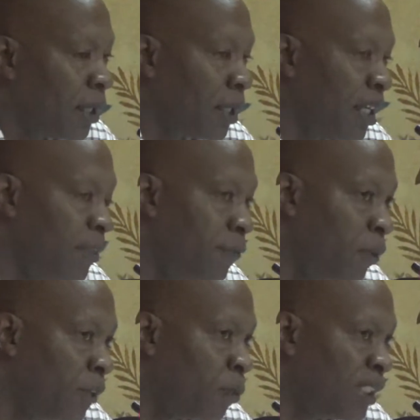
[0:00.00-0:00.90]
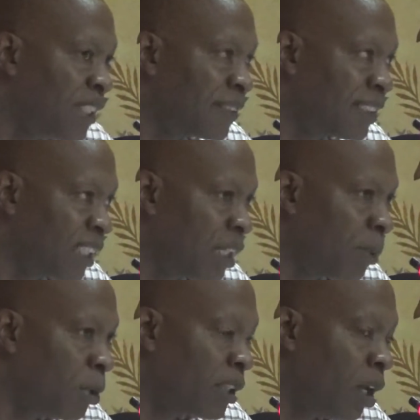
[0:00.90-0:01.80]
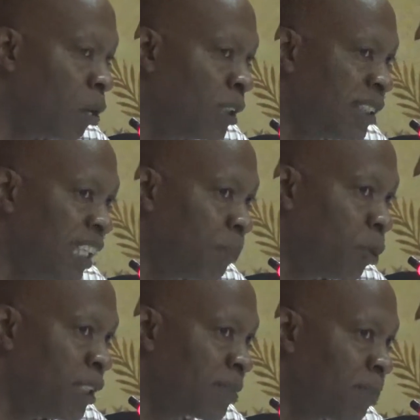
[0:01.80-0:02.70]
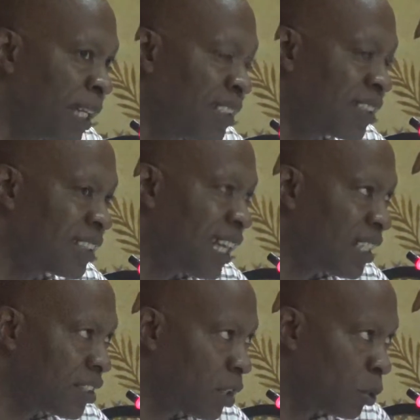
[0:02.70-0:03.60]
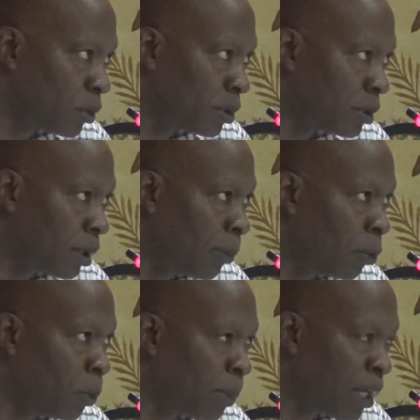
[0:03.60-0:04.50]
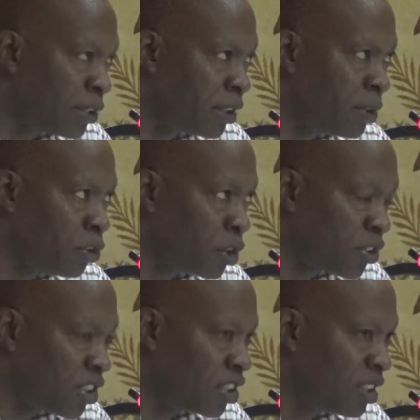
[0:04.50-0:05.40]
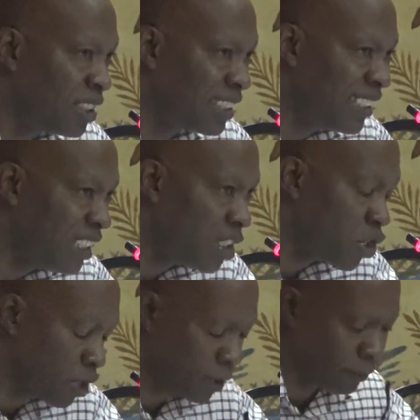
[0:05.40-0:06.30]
in view of what I've said about how the 10-point plan starts out, about reparatory justice conciliation,